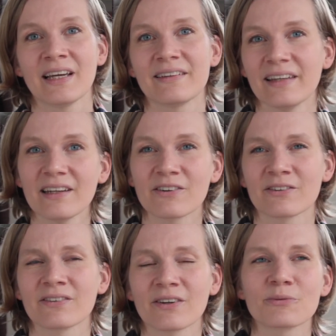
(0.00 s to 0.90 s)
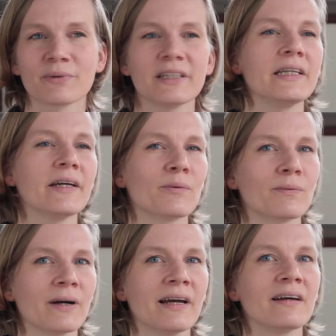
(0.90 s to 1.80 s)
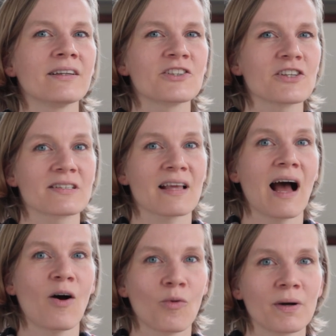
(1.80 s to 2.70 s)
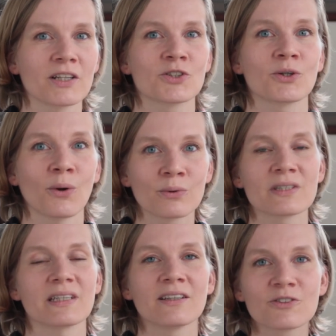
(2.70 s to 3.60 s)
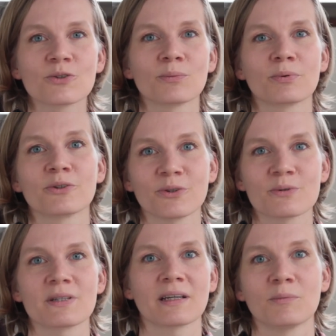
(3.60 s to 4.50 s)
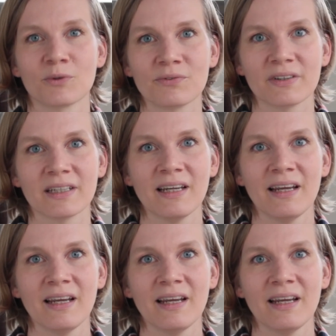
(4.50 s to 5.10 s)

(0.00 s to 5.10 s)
they are not really aware just how much goes into producing a movie.